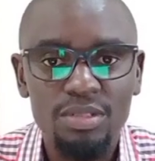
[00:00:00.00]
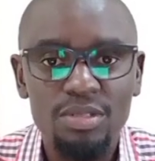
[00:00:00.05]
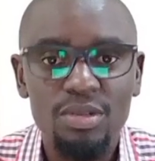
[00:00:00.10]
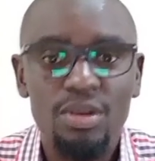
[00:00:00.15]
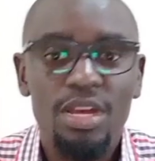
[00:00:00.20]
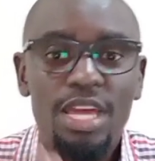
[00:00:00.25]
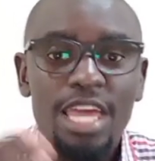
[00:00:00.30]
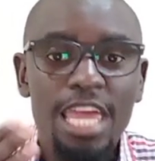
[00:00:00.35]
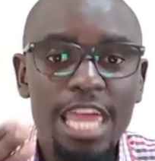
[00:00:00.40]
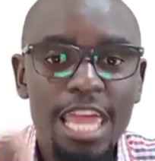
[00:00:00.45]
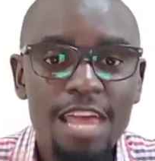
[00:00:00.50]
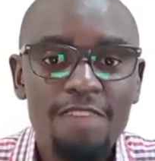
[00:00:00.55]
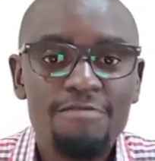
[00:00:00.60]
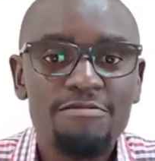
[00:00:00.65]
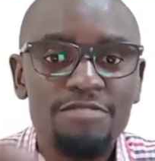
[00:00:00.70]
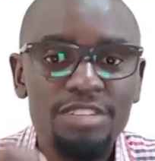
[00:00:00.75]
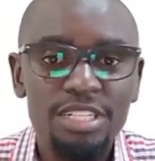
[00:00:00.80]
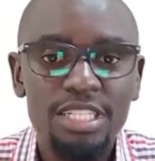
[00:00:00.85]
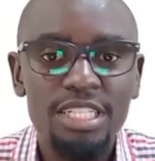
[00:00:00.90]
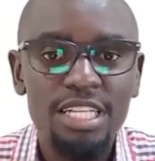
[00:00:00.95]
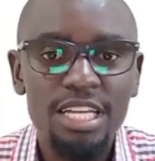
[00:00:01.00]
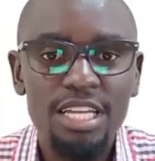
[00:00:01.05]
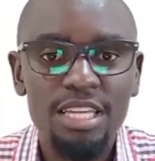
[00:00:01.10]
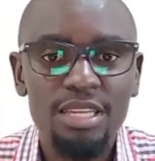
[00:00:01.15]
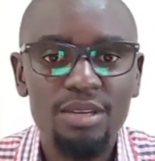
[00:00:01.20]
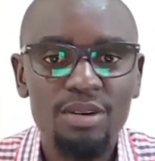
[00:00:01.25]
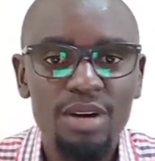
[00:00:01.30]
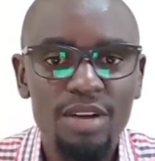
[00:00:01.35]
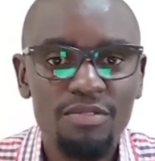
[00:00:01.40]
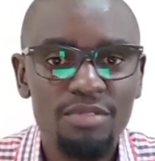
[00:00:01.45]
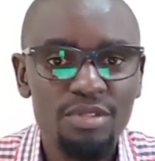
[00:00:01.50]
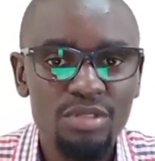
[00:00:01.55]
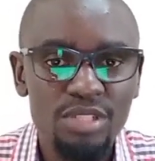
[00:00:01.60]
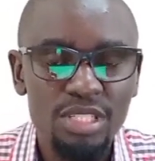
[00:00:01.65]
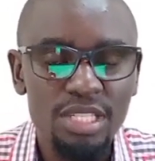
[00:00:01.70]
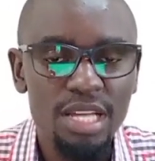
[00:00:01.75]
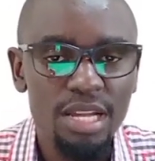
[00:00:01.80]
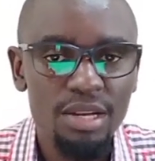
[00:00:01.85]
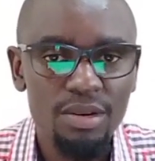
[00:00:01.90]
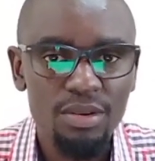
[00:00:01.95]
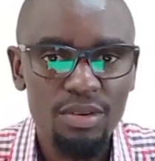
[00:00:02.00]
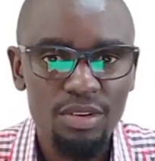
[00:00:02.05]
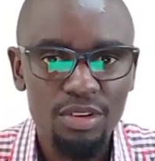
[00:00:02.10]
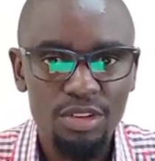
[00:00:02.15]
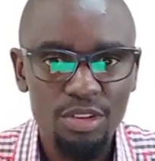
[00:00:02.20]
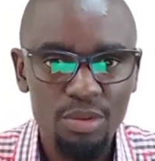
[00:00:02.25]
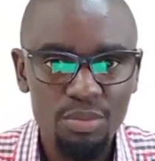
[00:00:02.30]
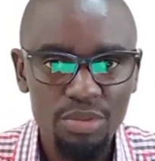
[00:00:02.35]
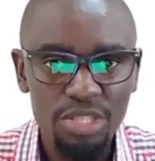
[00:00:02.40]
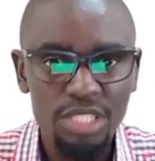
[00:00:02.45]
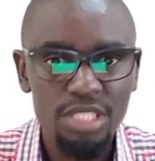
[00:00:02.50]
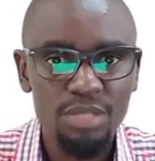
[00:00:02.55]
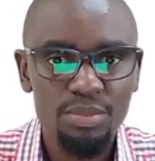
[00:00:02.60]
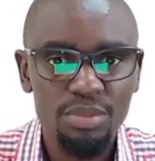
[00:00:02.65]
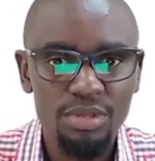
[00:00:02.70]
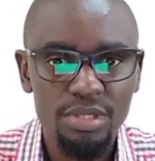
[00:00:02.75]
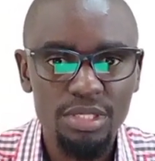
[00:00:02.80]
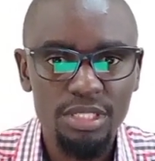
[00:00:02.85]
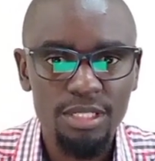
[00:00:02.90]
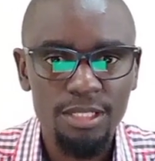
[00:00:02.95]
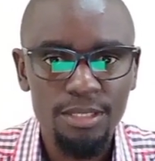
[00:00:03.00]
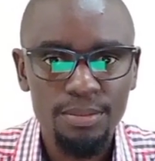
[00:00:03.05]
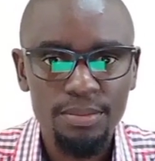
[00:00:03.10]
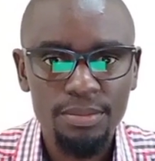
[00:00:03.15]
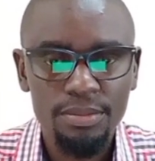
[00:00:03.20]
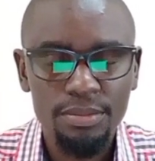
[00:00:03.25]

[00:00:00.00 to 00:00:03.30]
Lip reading: So every day you have to stand on your principles.